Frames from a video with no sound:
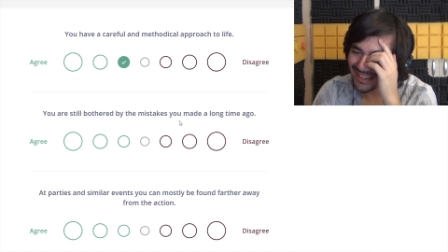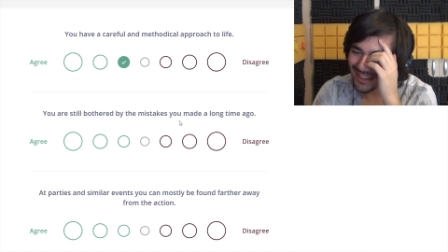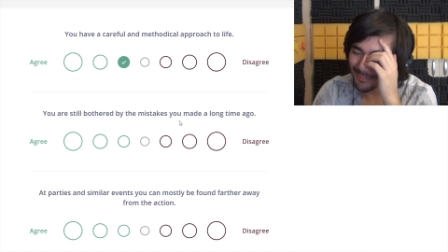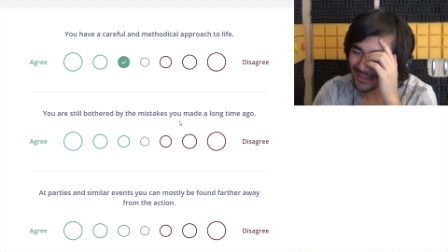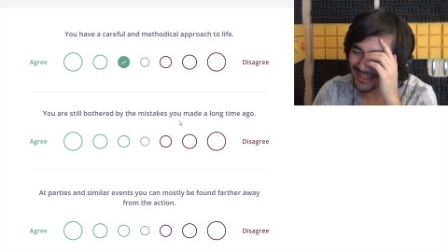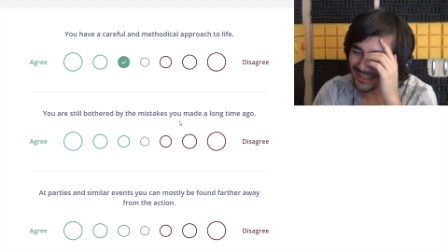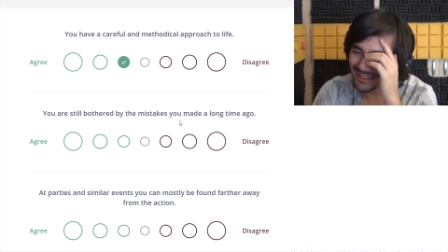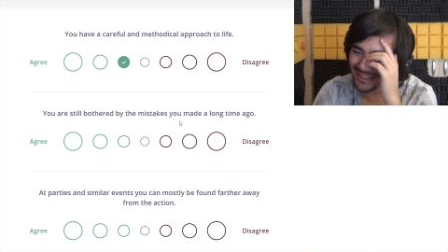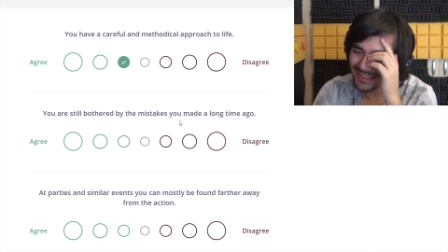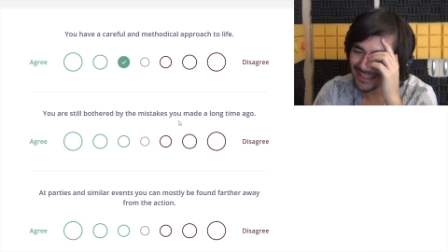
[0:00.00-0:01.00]
I mean,
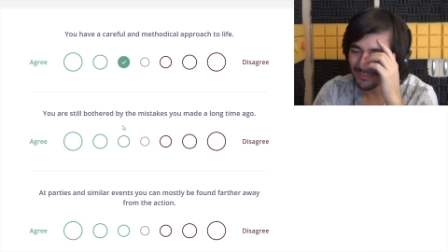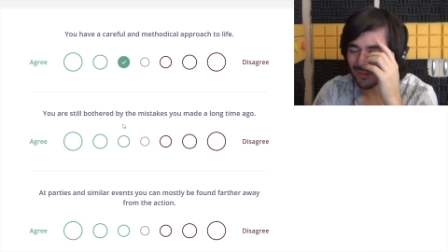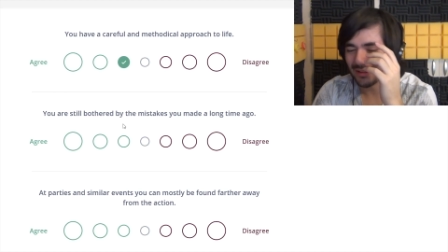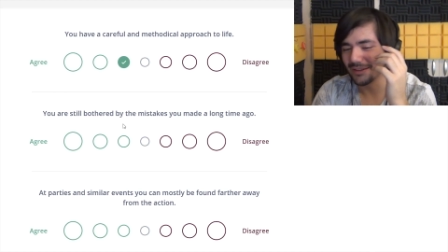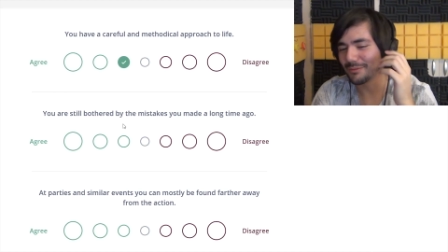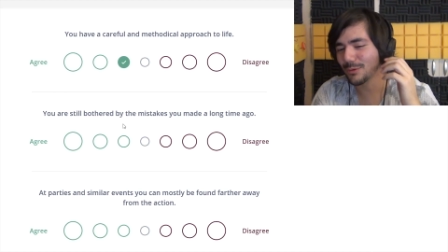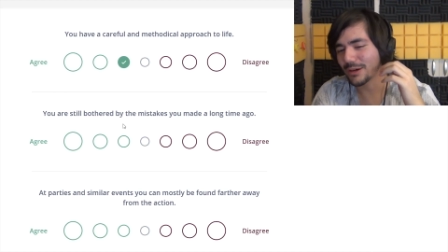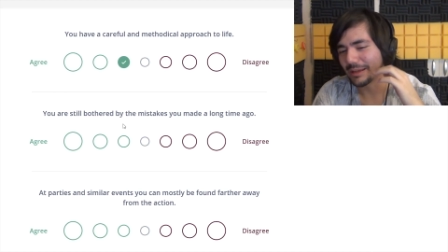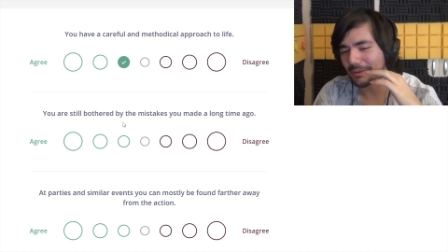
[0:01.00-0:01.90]
well, not worry,